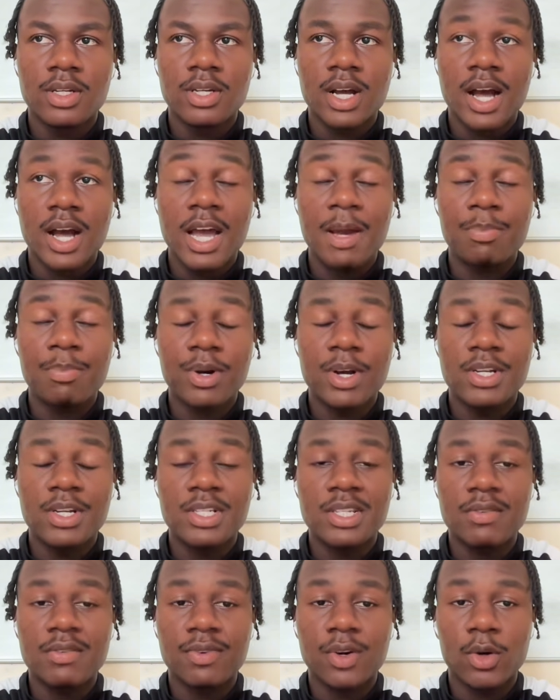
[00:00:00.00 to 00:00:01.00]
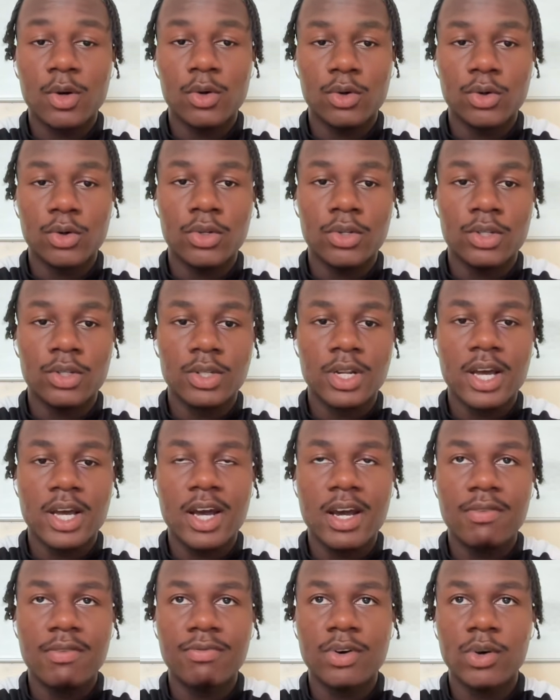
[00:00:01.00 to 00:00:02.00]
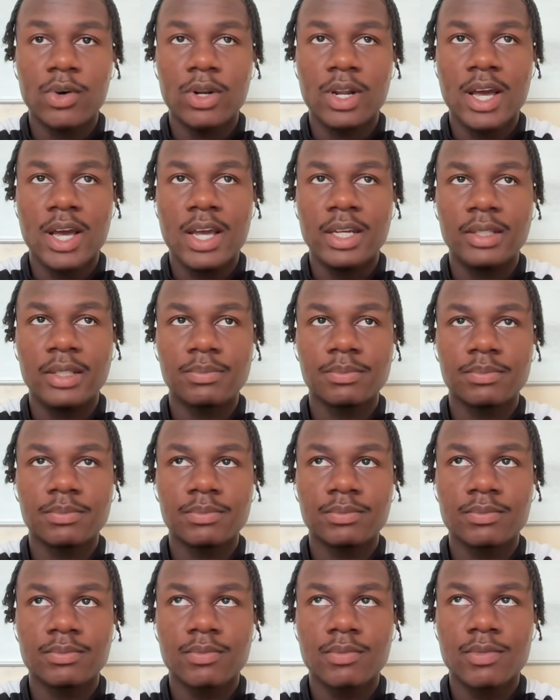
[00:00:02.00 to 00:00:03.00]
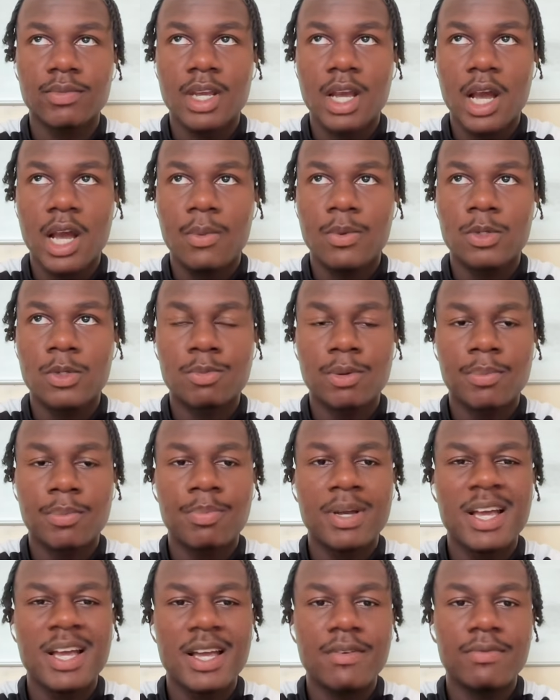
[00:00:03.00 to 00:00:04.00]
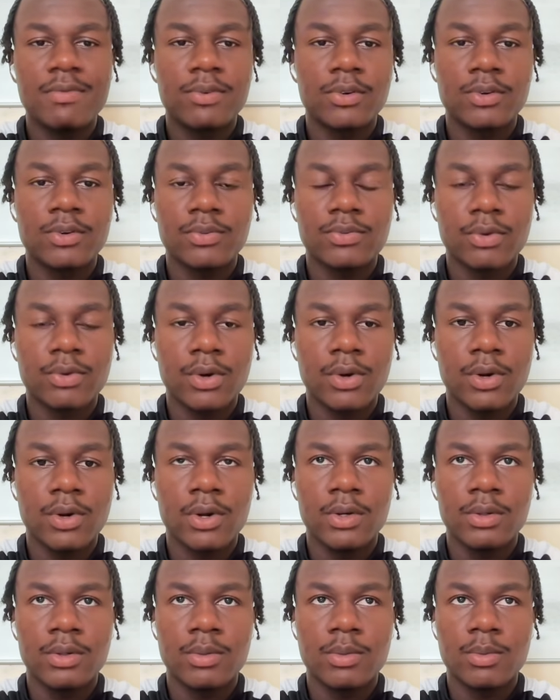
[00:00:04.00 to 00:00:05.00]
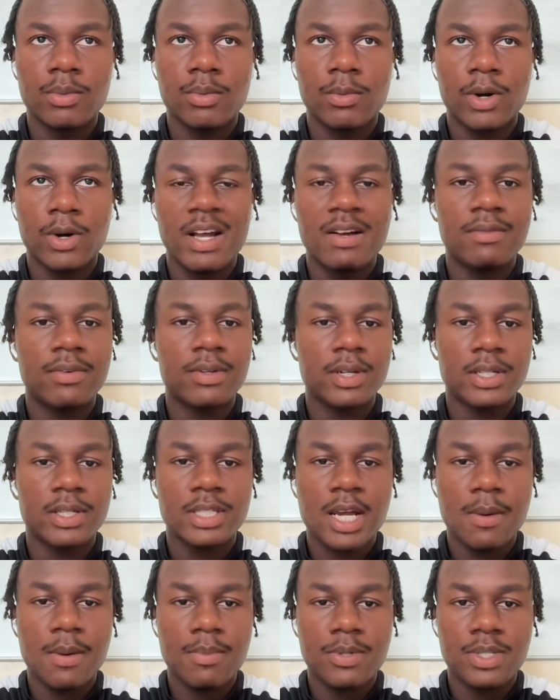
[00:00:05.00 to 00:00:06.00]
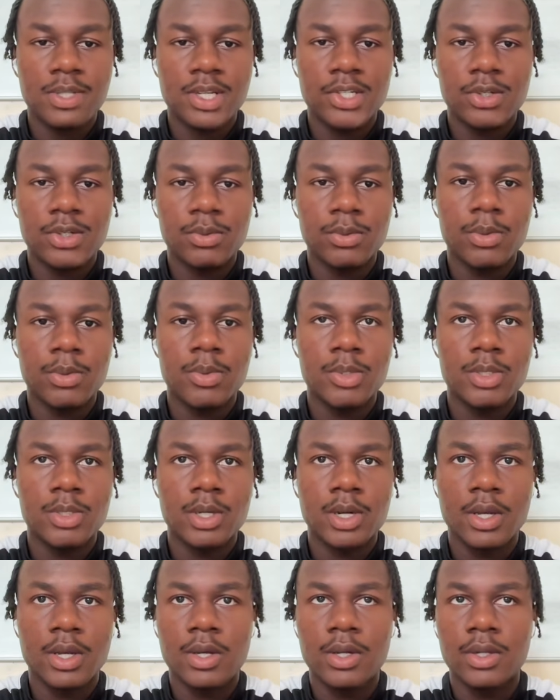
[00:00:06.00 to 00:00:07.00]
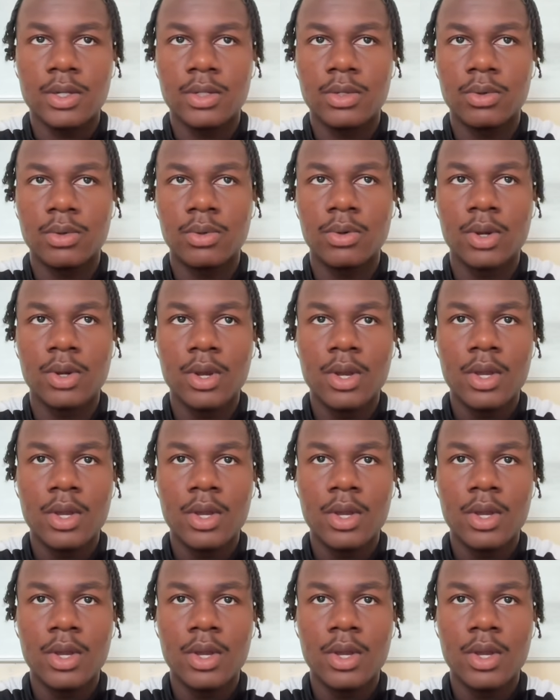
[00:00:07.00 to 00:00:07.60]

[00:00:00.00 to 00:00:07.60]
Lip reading: I personally felt good. Like I felt like I was prepared for whatever the type of session we was gonna do.